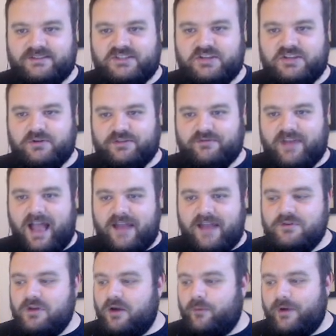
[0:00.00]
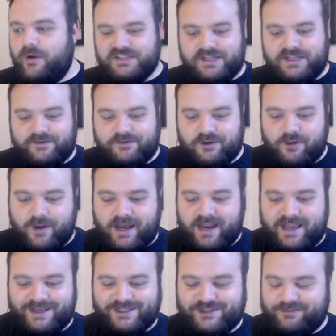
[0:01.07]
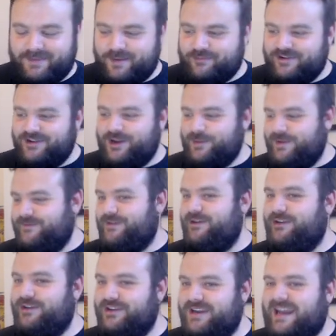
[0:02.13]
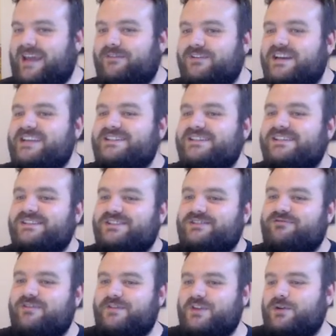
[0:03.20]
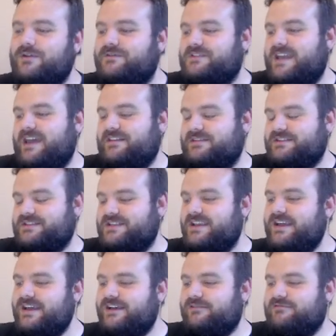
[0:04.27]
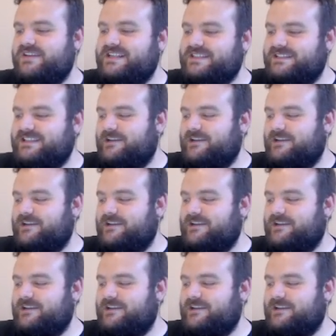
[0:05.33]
two or three. I've not watched it for a while. I just remember it not being very good, and I've listened to Review of Death's recent